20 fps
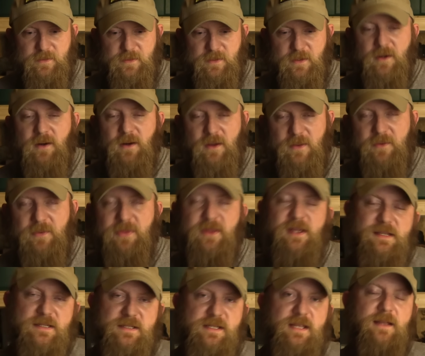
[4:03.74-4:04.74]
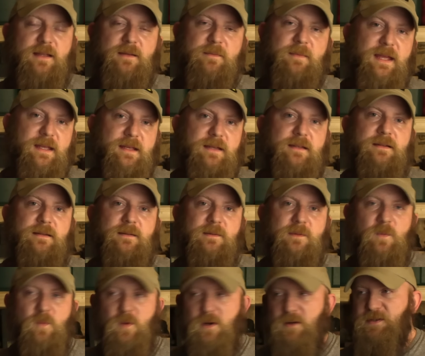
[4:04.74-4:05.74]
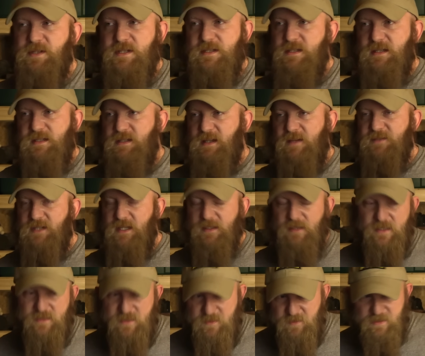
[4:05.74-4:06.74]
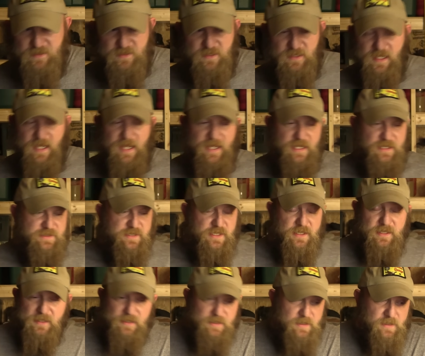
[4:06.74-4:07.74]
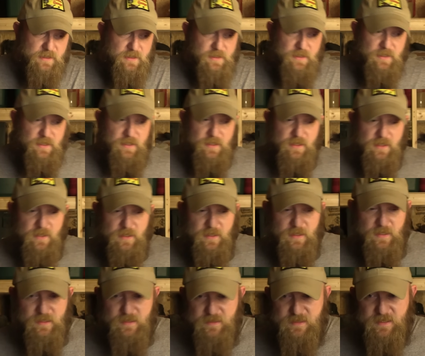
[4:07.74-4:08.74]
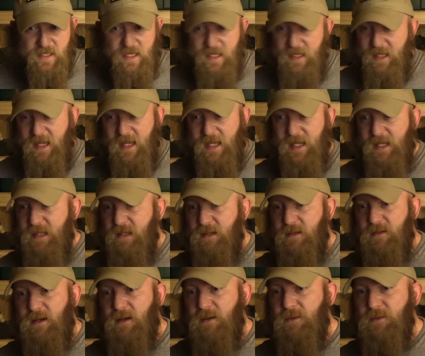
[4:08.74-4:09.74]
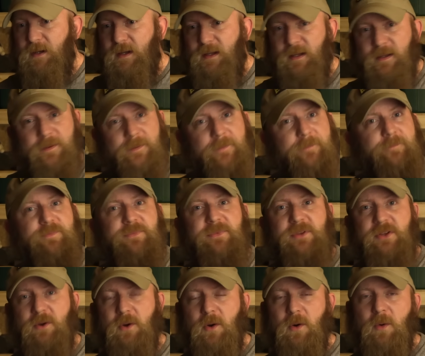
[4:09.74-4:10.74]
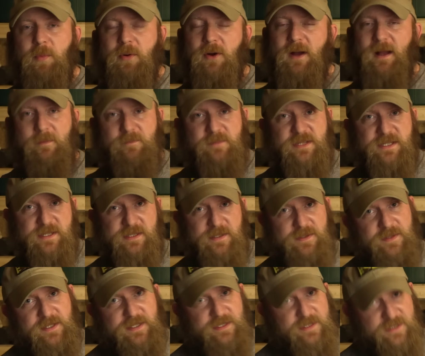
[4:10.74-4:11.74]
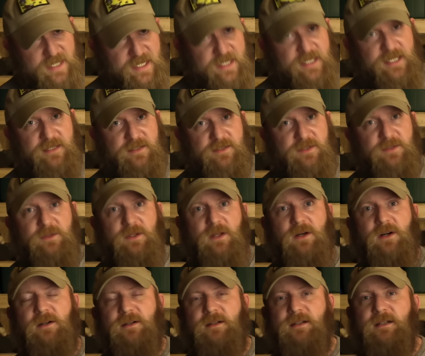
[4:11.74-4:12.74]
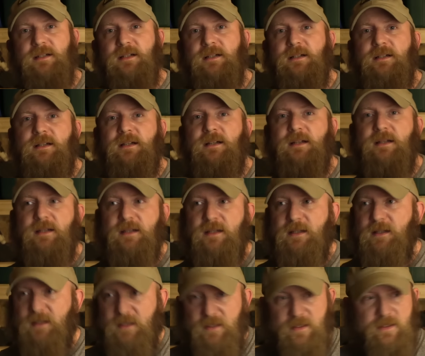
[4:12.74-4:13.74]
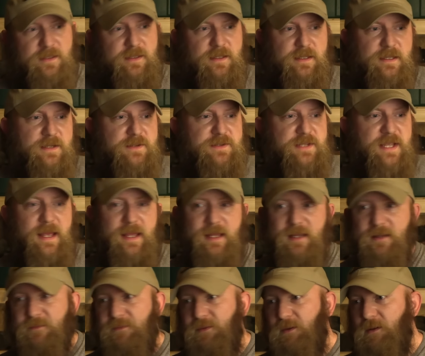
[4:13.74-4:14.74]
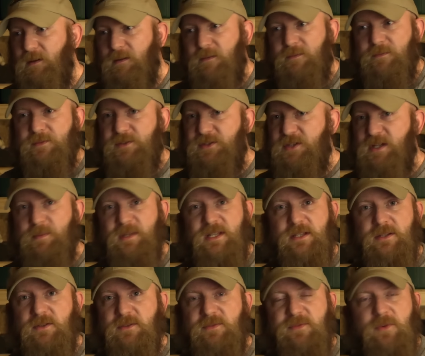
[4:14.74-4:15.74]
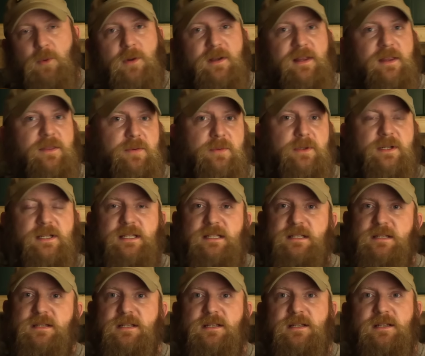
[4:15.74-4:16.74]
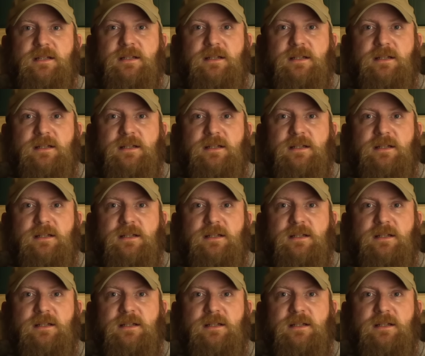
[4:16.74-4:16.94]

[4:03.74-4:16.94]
other things that could make it worse. And since I've said that, somebody's going to ask. He could say, hey, you know, your whole problem is that this is taking too long. Here's a handful of GBU-43s.